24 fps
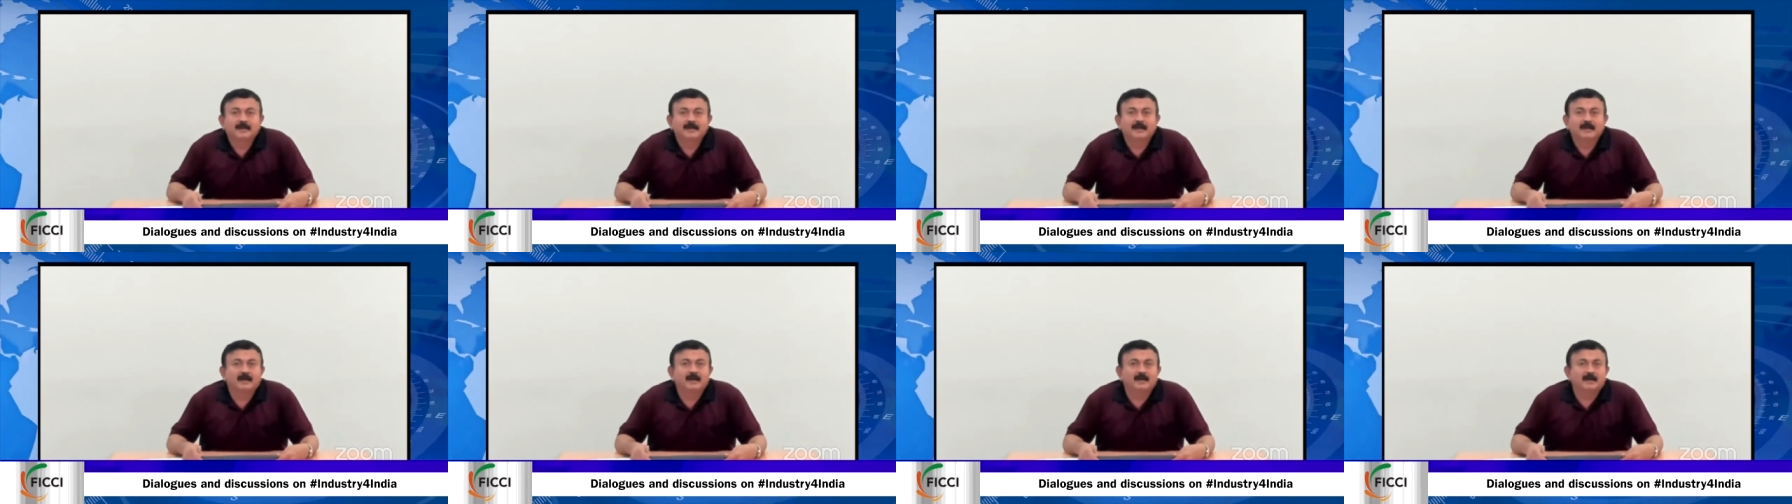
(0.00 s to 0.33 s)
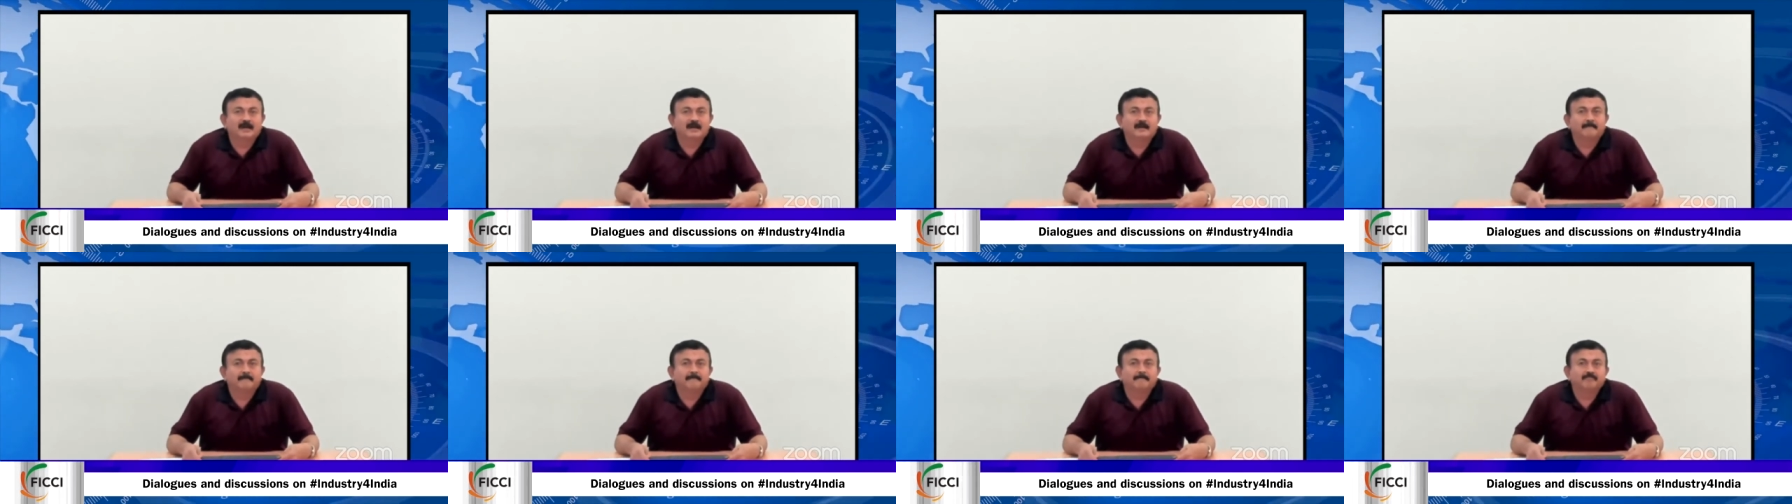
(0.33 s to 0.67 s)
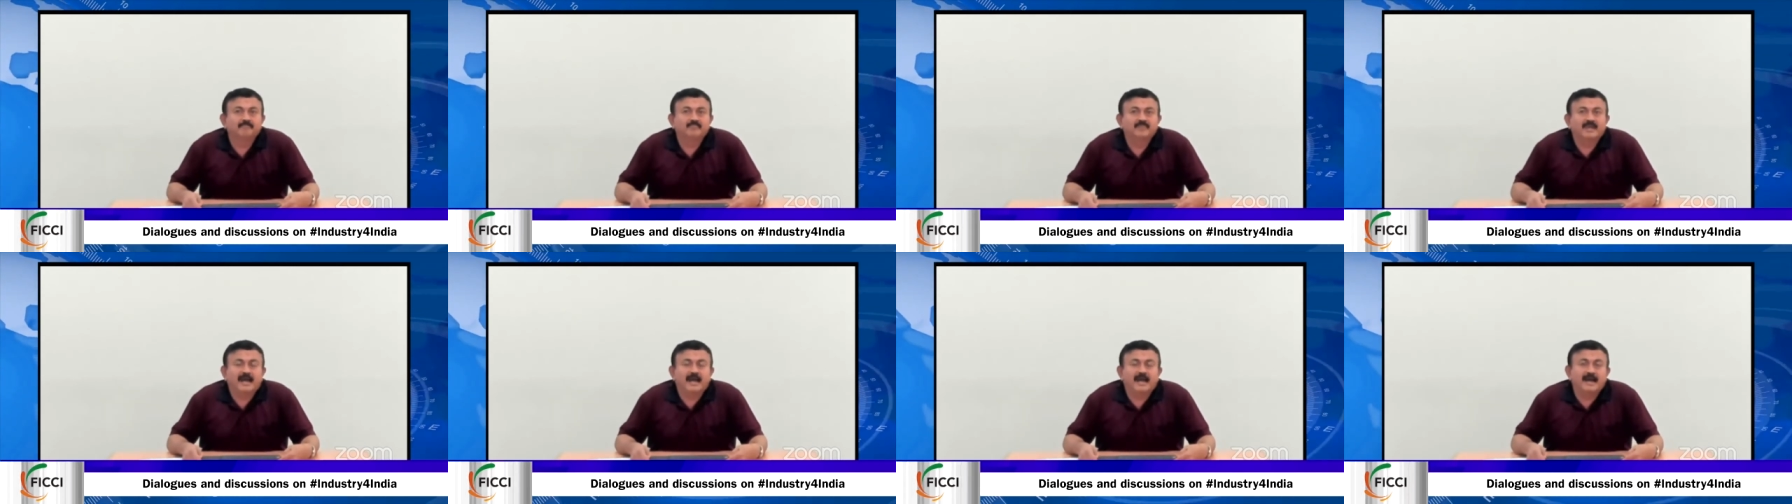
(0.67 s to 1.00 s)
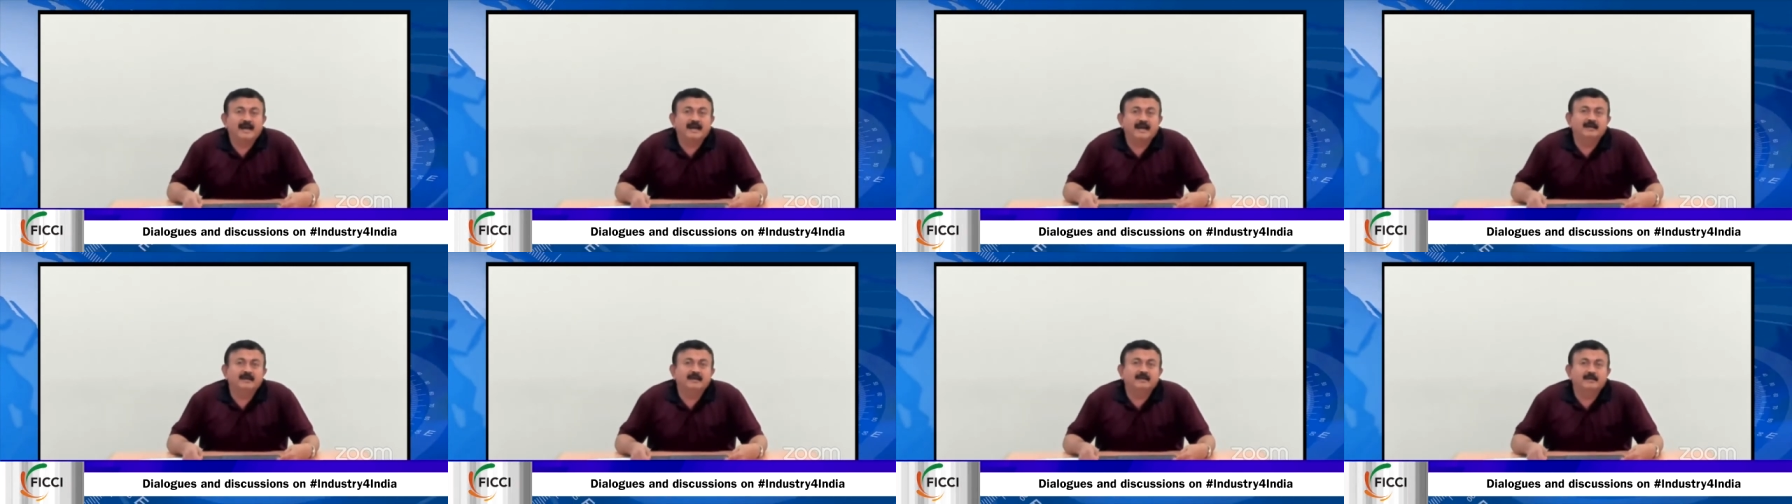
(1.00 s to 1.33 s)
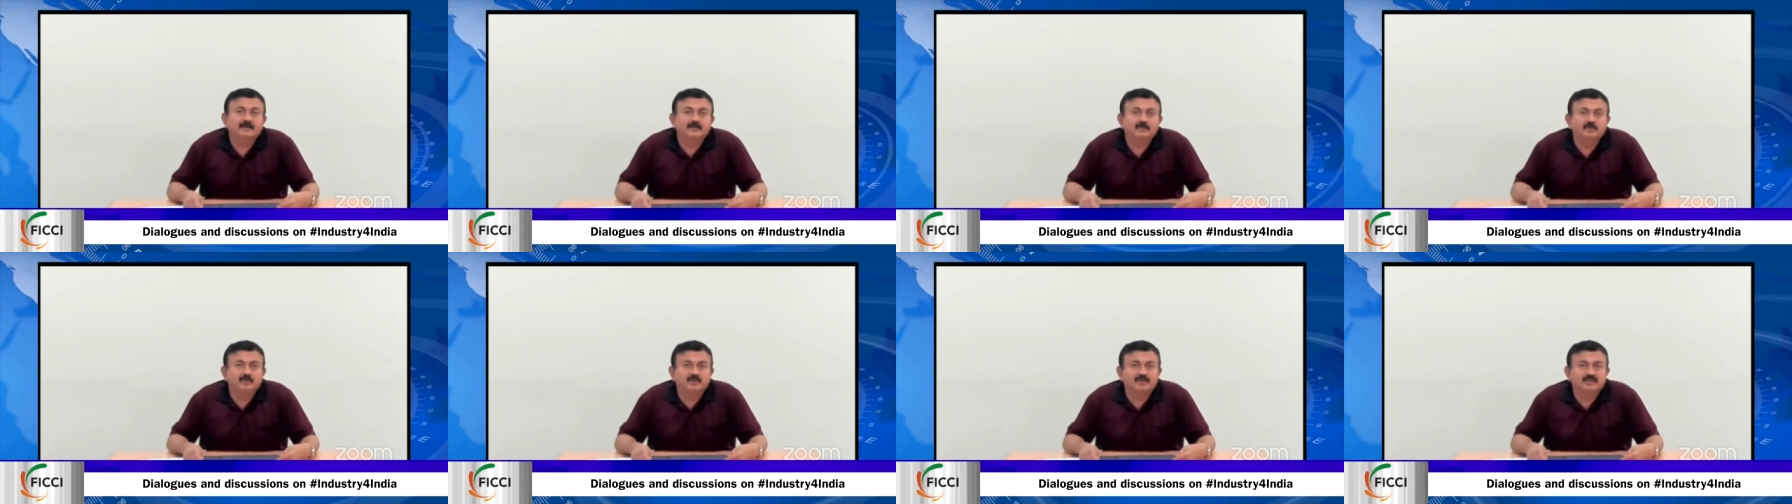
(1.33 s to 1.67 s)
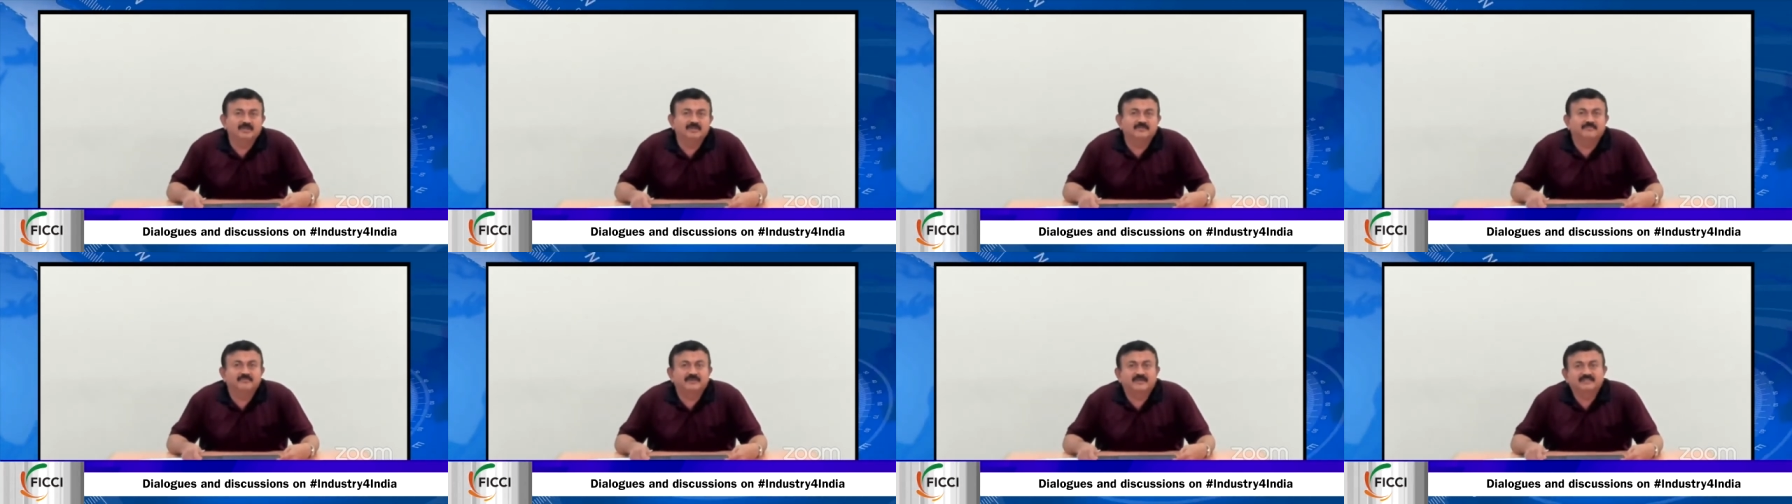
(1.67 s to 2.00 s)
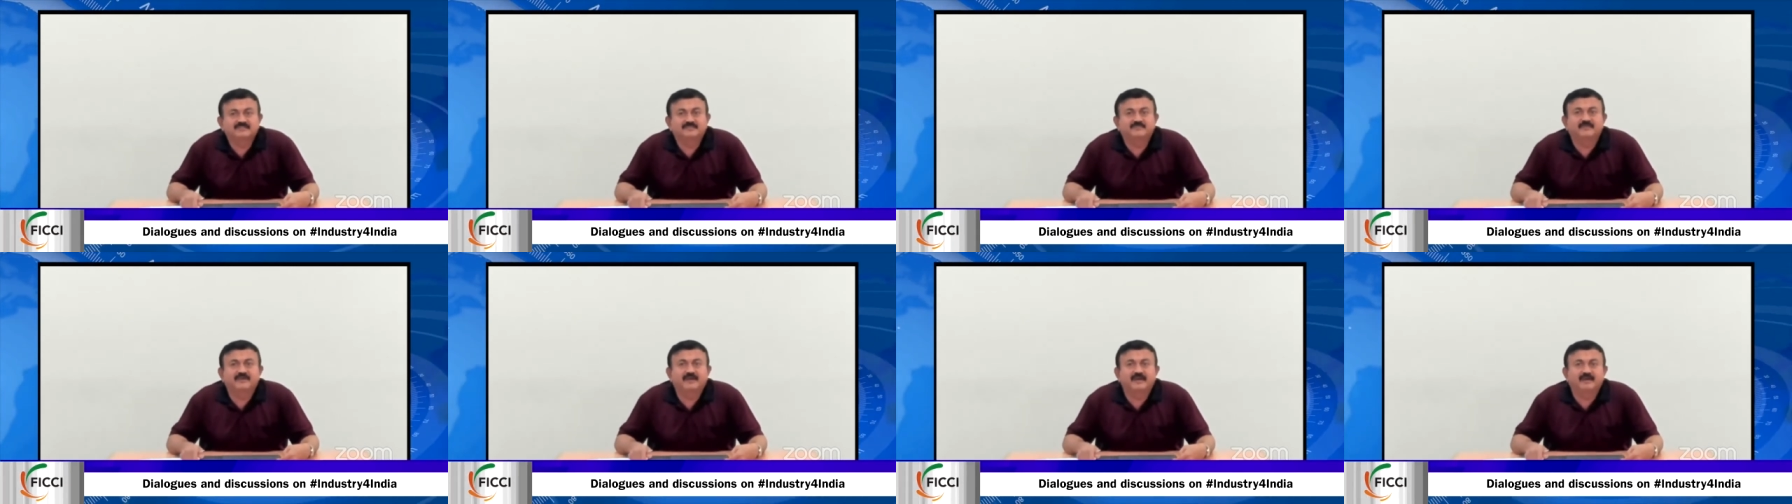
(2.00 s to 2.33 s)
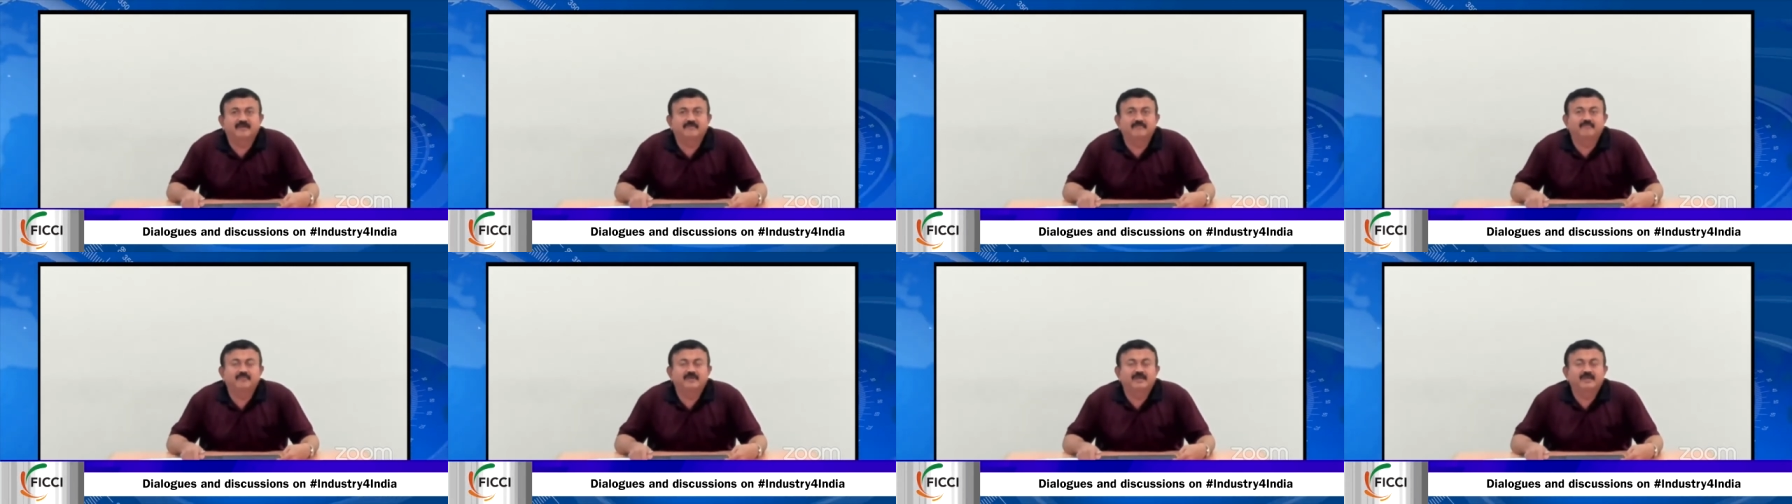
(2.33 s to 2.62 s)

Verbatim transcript: Um, and during the first wave,